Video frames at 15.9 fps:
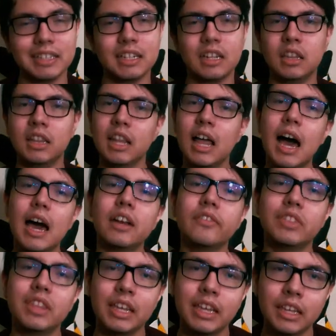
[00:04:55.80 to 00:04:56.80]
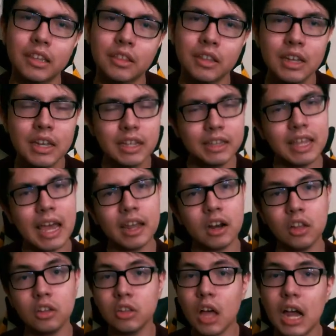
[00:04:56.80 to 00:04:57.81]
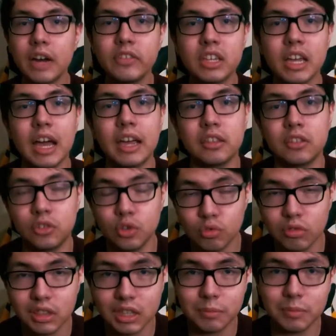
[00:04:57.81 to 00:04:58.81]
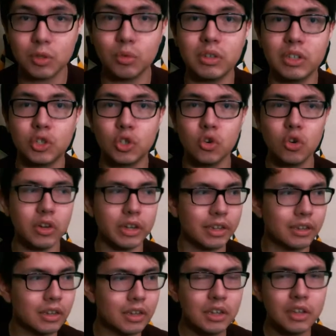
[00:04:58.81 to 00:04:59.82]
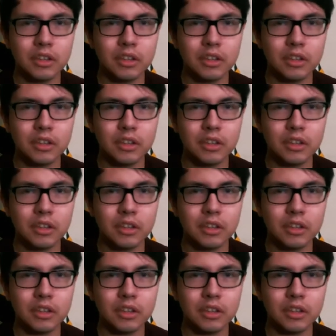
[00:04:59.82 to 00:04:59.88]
I did a lot of things that a lot of you guys do seem to enjoy.